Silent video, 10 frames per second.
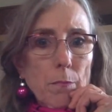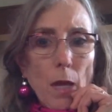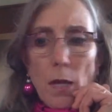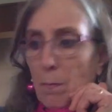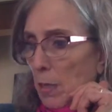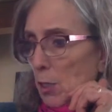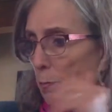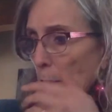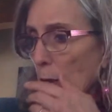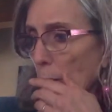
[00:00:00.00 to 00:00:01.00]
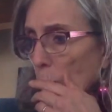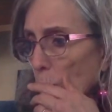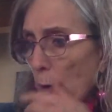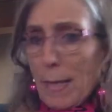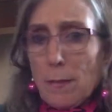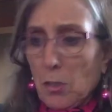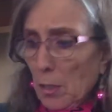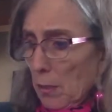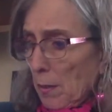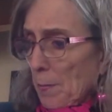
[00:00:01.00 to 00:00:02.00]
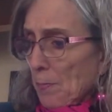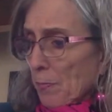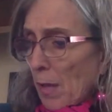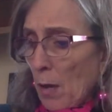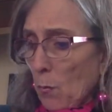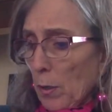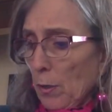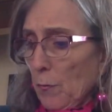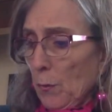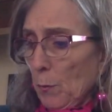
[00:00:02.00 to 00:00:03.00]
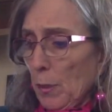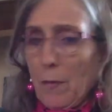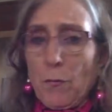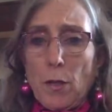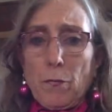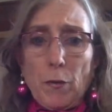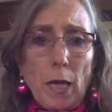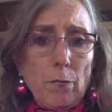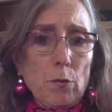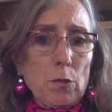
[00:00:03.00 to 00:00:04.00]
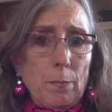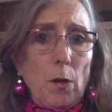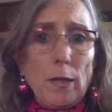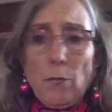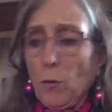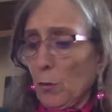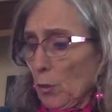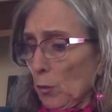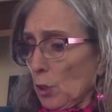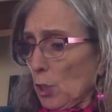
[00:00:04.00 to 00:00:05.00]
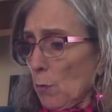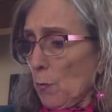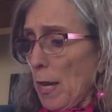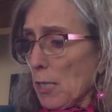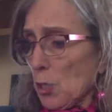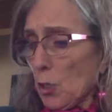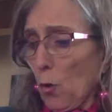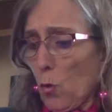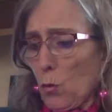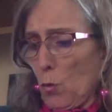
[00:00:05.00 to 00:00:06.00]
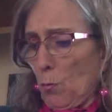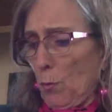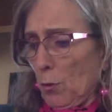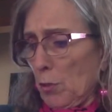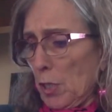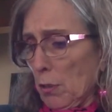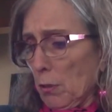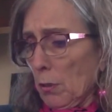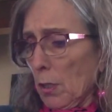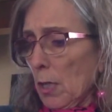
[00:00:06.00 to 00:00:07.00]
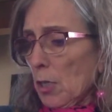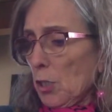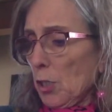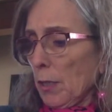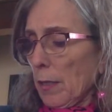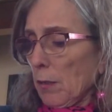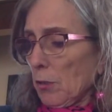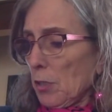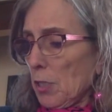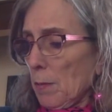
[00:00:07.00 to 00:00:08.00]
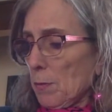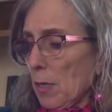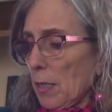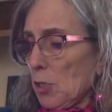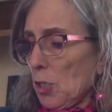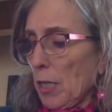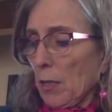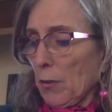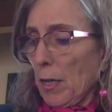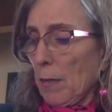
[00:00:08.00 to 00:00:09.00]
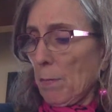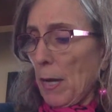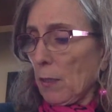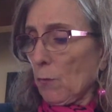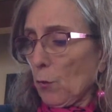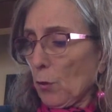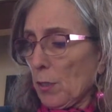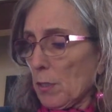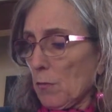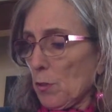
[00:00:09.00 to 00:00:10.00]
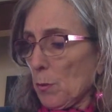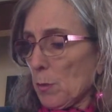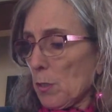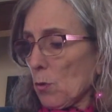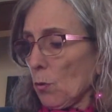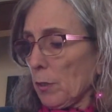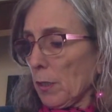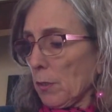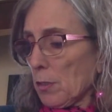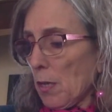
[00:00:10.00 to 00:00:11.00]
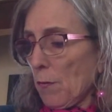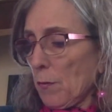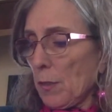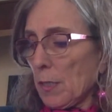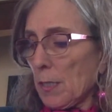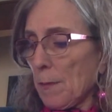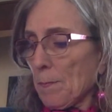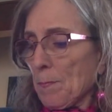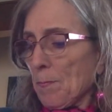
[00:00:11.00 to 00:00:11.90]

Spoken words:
It must be rancid. I wonder if it gave you some kind of an allergic reaction. Oh, you poor dear. She let out a deep sigh, shaking her head back and forth as if she was scolding herself, and then said,